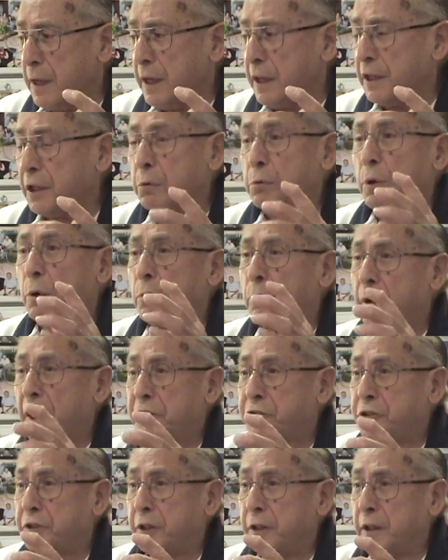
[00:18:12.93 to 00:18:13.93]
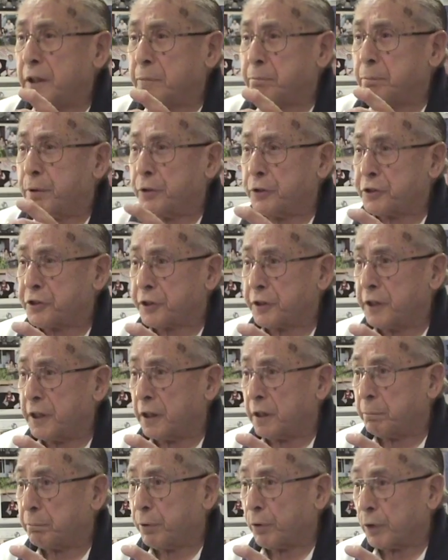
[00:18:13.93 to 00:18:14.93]
They were arrested at Pearson
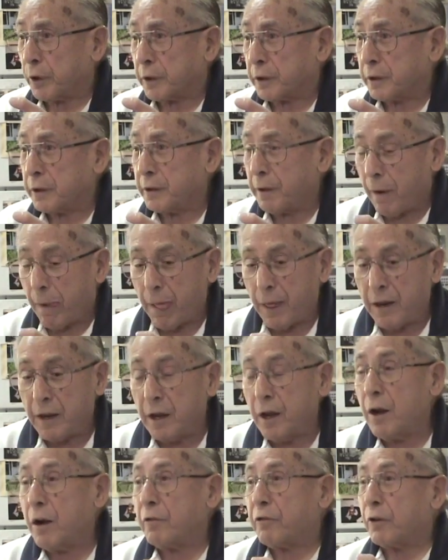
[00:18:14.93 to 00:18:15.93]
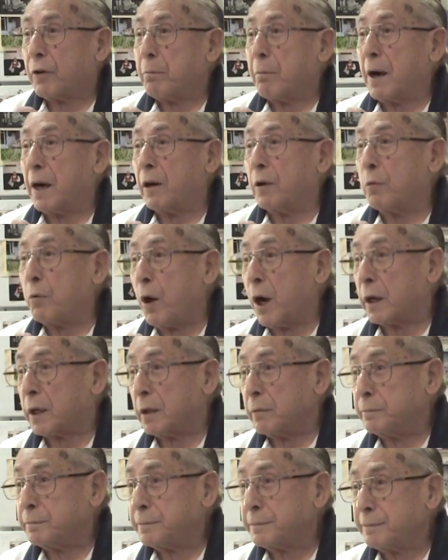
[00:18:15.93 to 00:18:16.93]
Airport for marijuana.